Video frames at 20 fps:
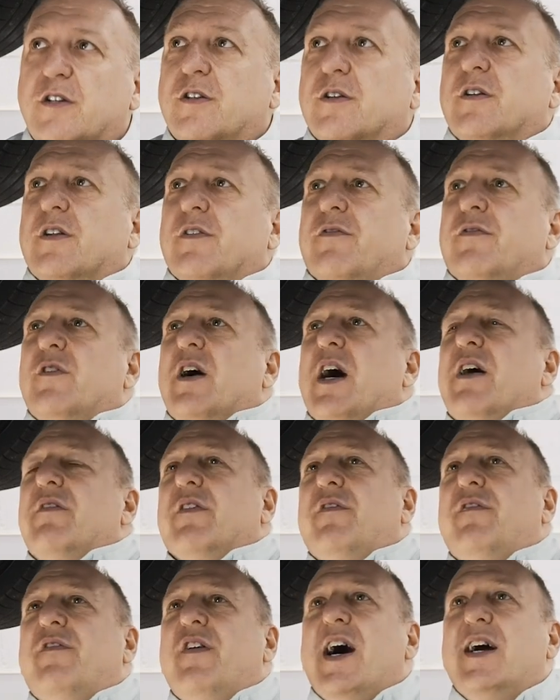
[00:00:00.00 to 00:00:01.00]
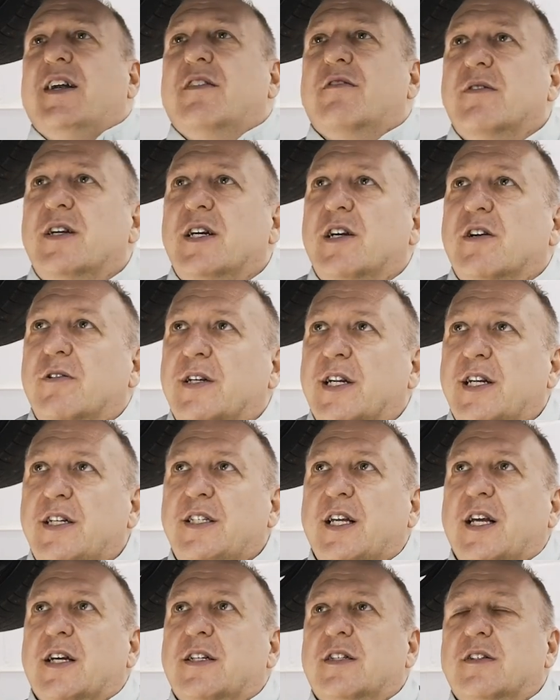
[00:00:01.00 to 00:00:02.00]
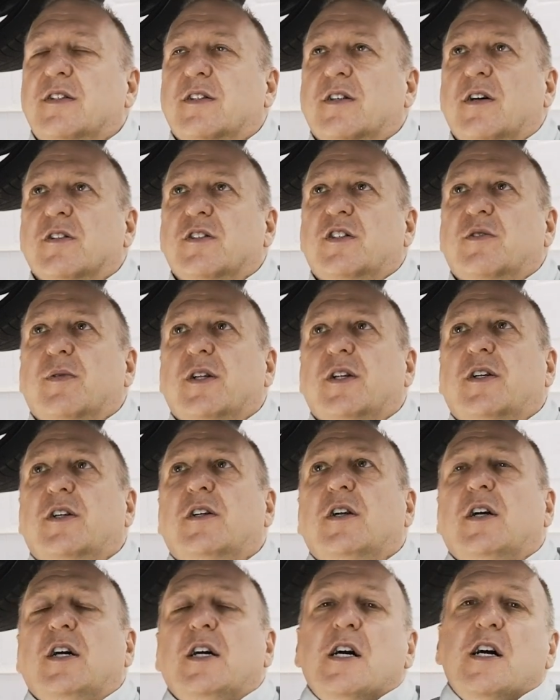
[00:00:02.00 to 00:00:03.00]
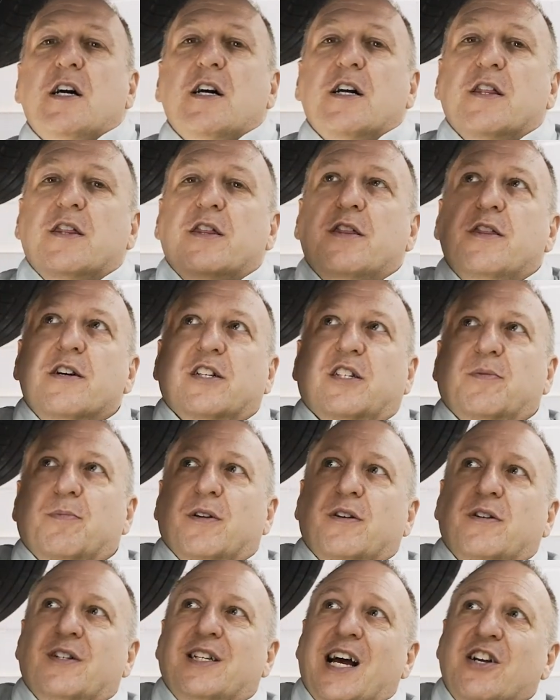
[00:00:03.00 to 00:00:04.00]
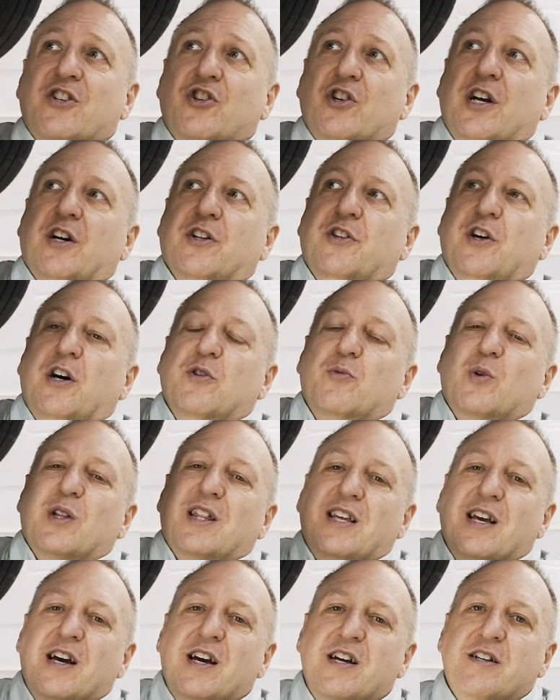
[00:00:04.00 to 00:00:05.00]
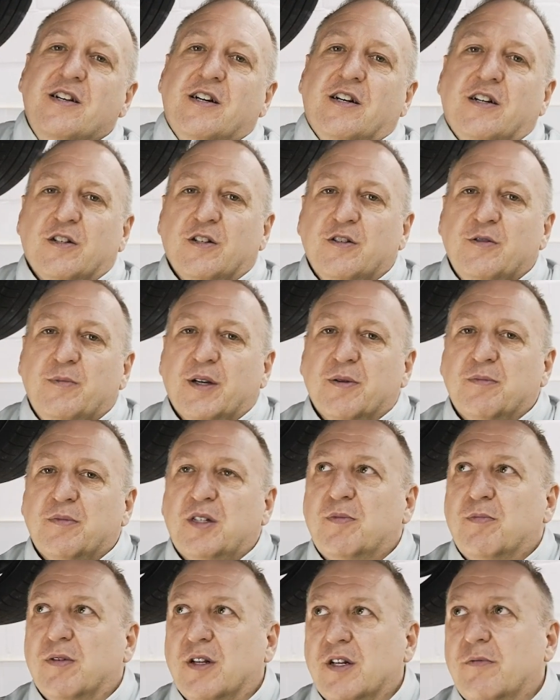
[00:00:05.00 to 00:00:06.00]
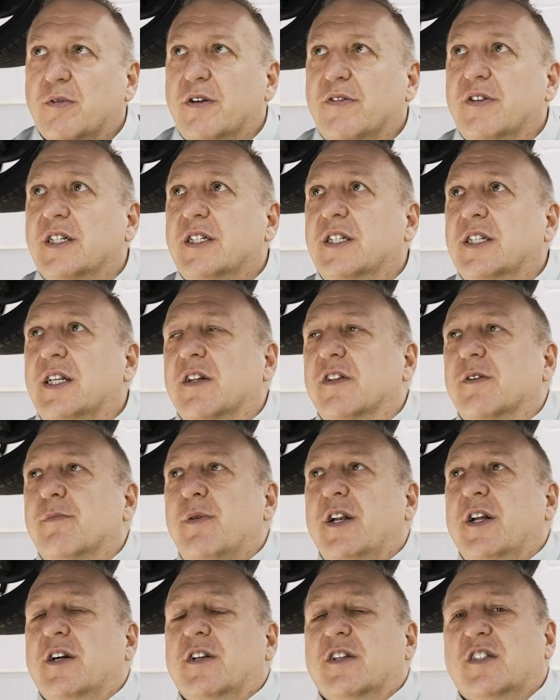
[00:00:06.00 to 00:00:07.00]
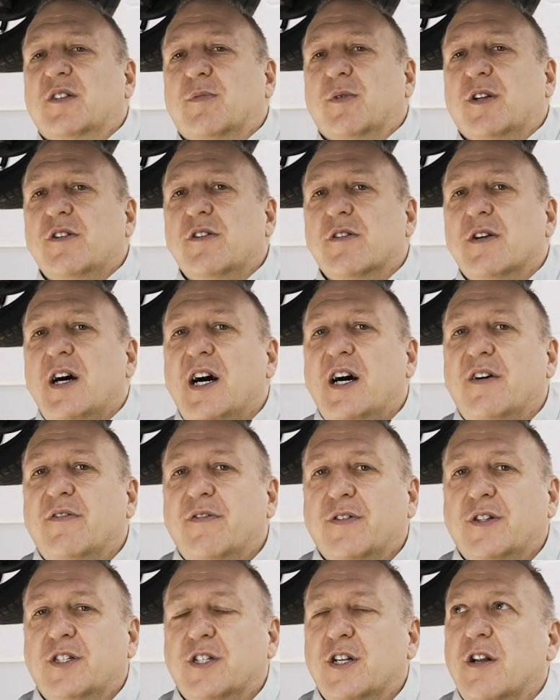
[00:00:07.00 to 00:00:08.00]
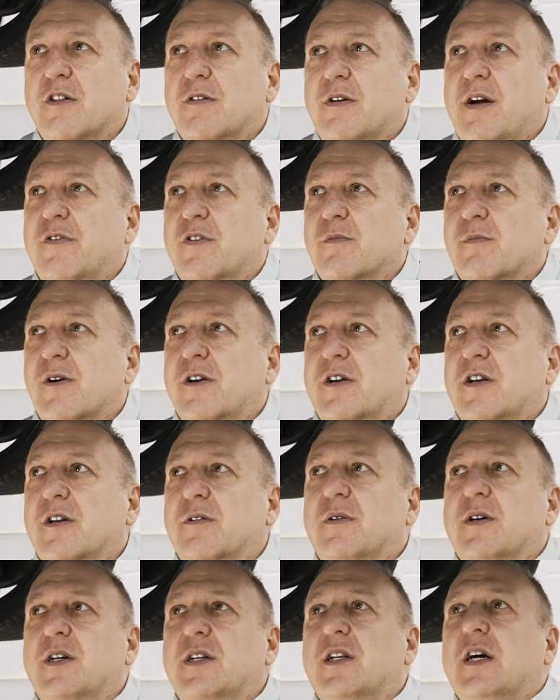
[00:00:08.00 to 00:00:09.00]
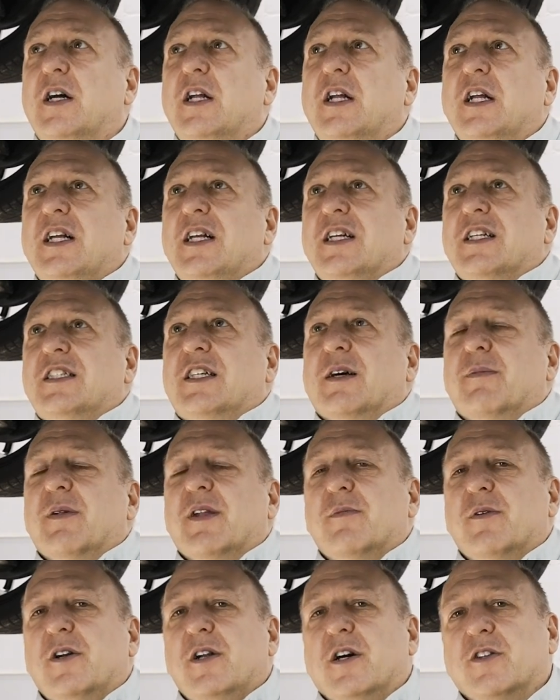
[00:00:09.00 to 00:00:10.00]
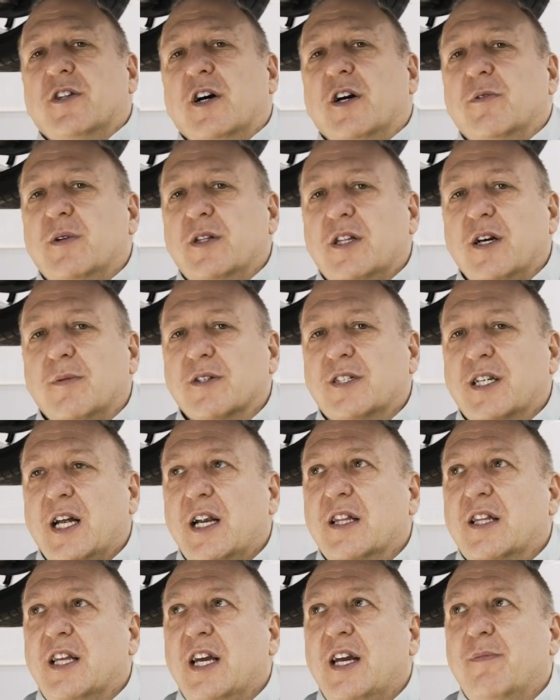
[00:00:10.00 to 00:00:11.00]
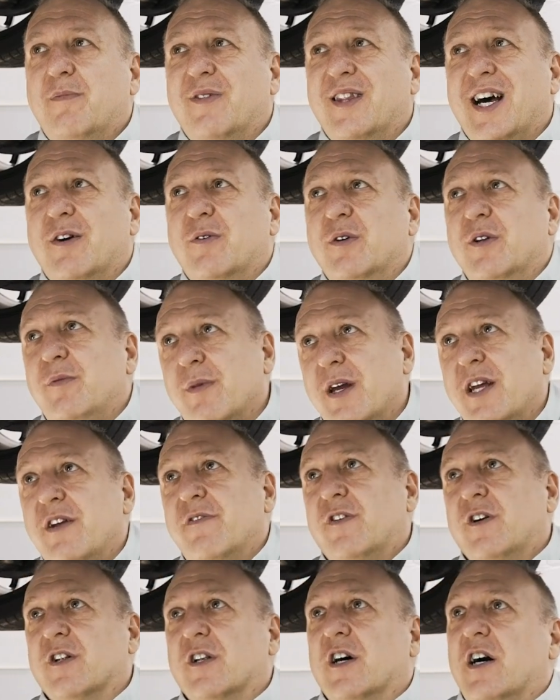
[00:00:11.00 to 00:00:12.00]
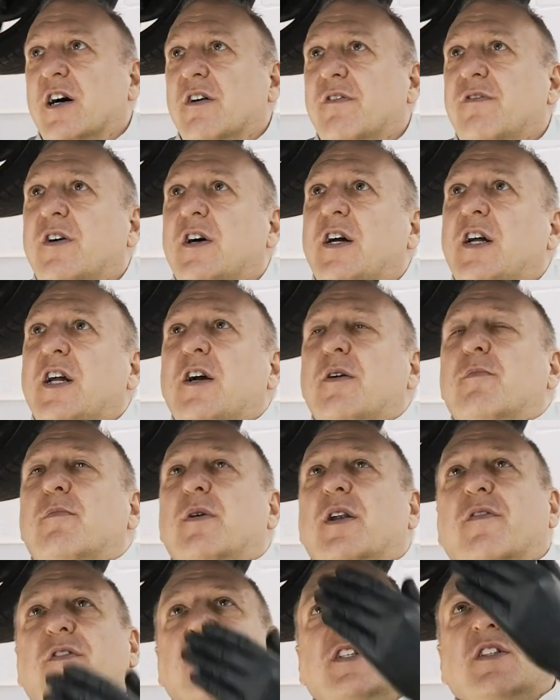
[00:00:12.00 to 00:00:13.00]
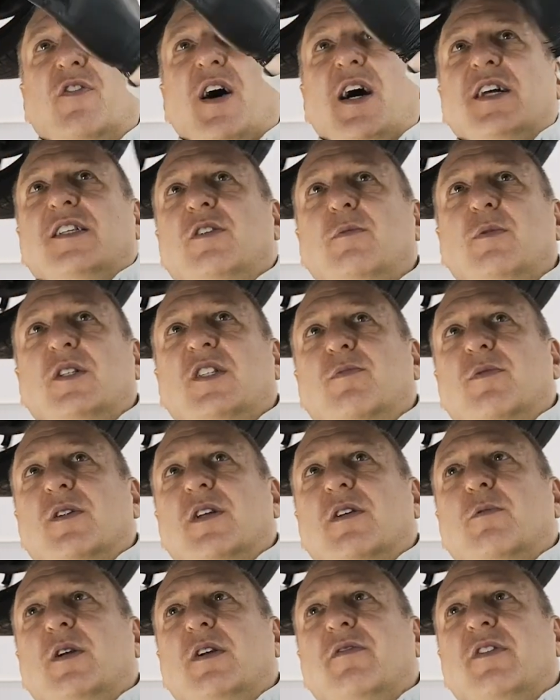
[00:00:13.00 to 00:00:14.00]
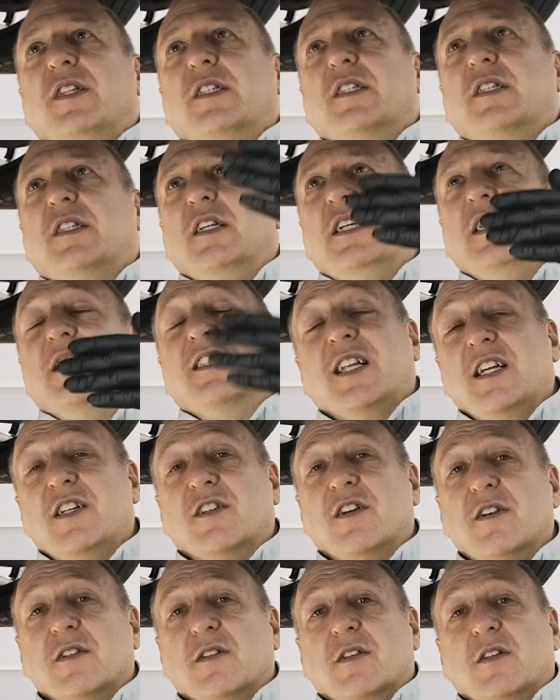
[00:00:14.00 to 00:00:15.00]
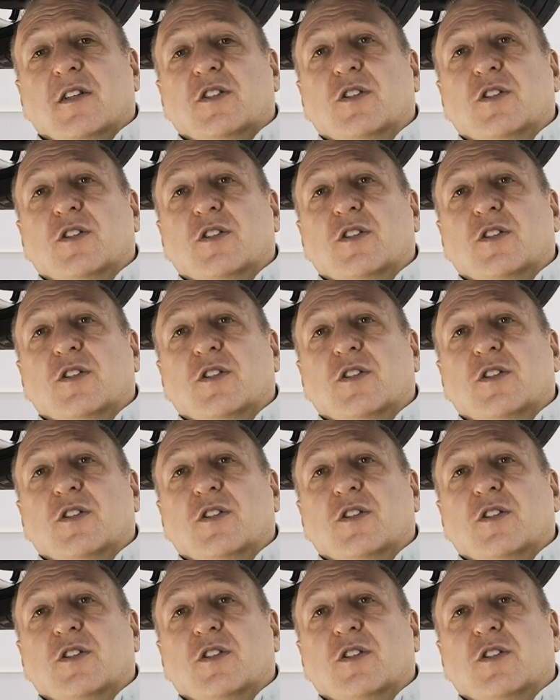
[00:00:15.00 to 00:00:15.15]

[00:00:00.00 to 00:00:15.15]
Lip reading: So if you have a factory or an ACS installed splitter, the splitter is actually held on with 10 aluminum split rivets. Now, depending on the splitter you have, if it's another aftermarket one, some of them are held on with double-sided tape. That one may fall off, but if it's fastened with split rivets, it stays on.